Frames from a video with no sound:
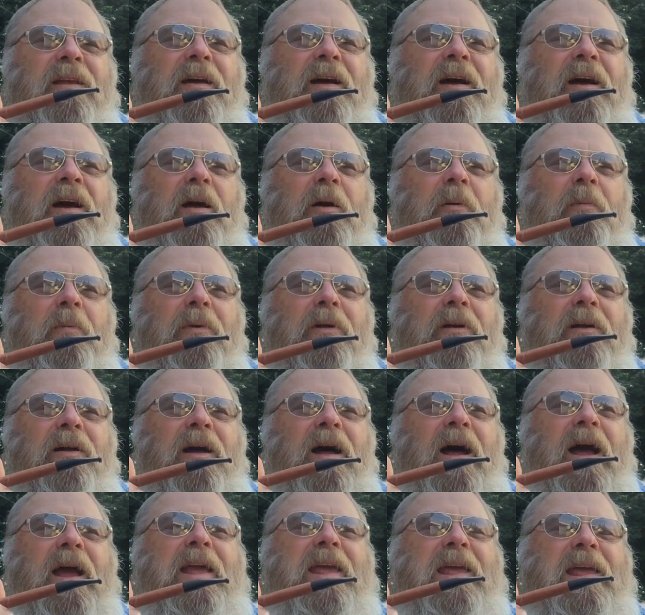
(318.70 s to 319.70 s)

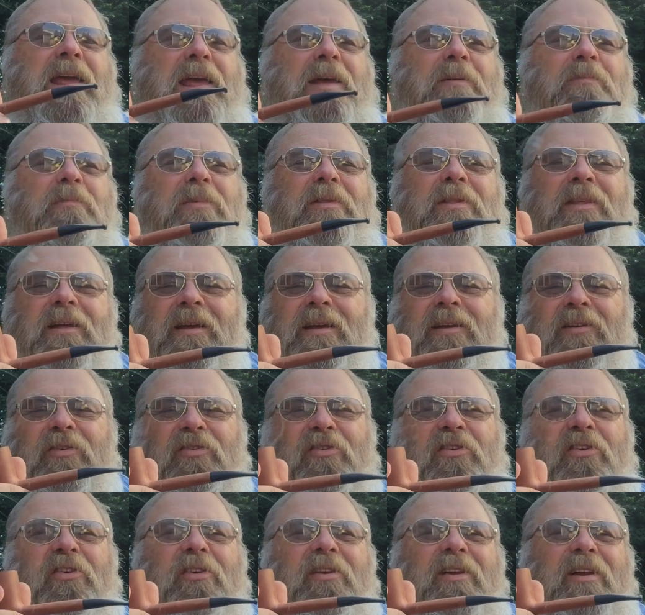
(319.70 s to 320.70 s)
I keep
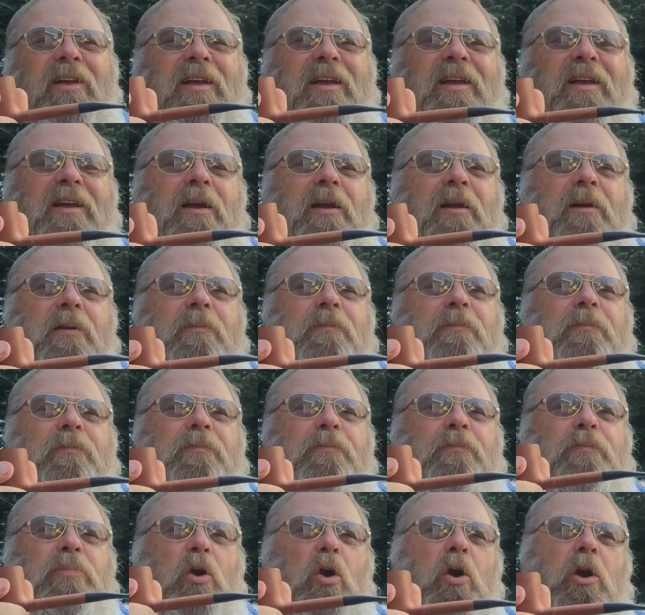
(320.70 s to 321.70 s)
this
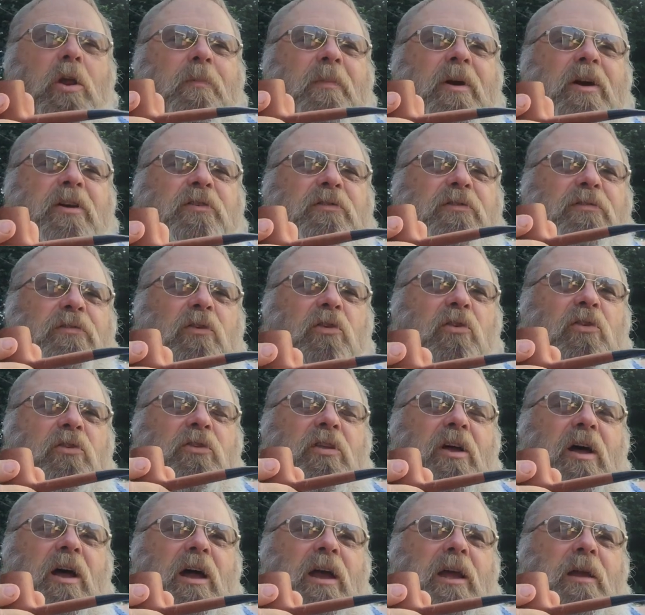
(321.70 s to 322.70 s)
pretty much full
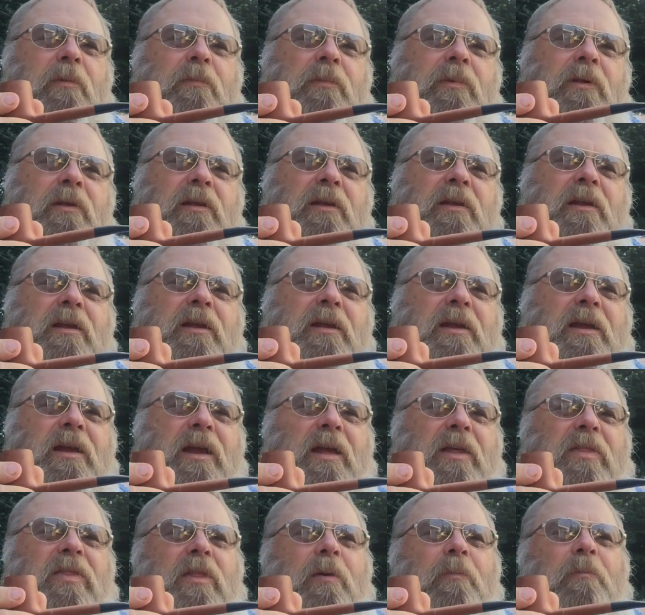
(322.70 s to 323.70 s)
time
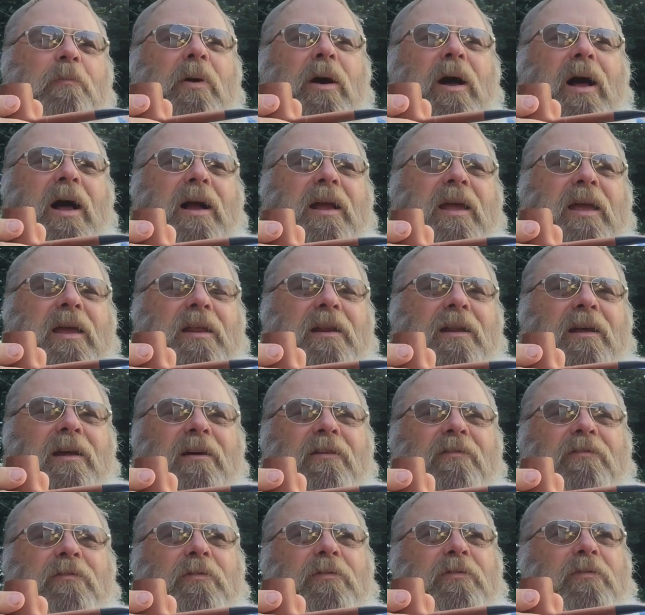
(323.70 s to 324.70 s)
in the pocket
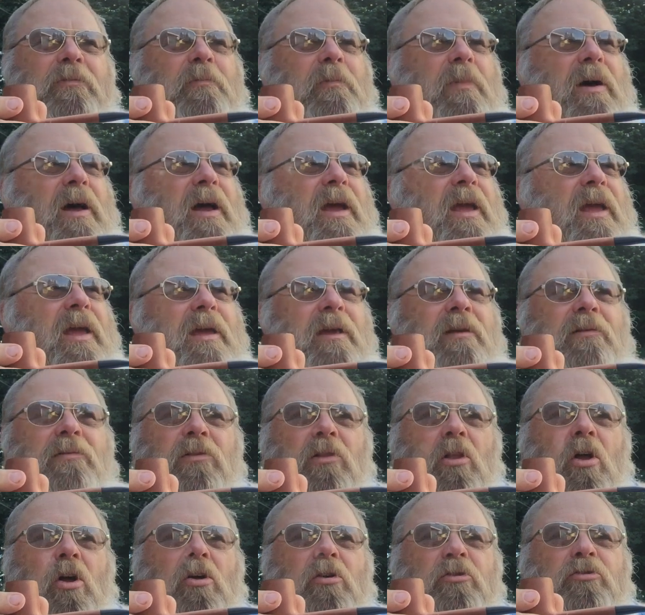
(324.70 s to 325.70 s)
of my
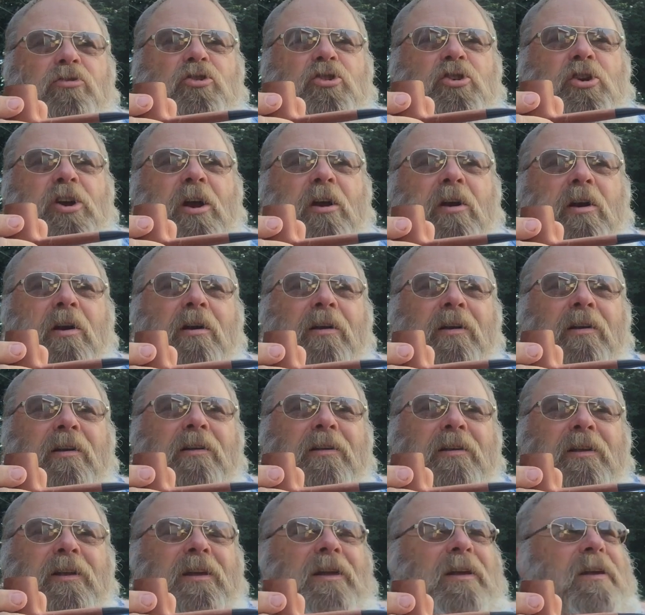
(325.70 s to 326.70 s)
lawn chair,
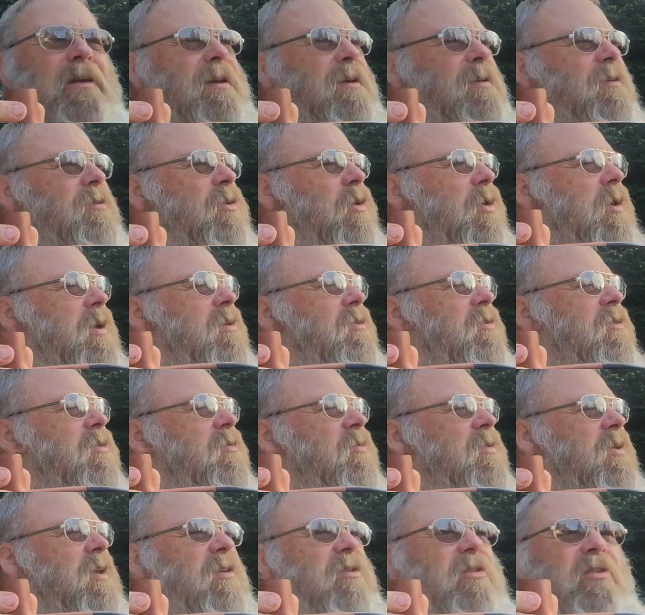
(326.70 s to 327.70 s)
so it
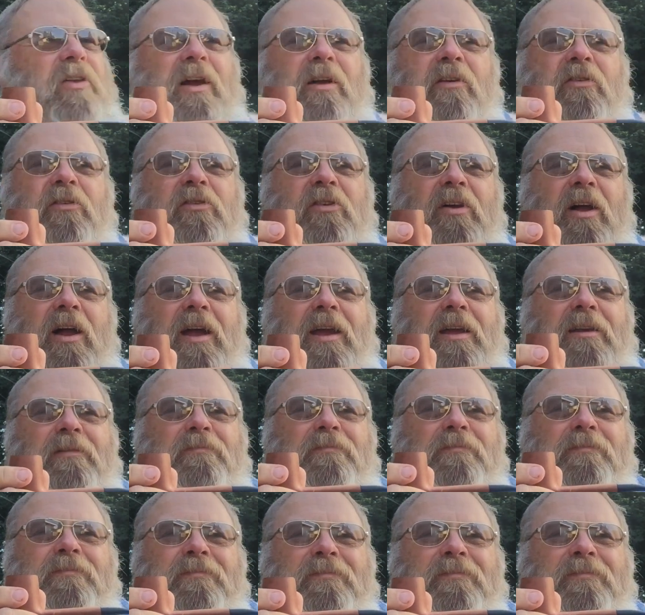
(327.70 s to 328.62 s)
sits outside.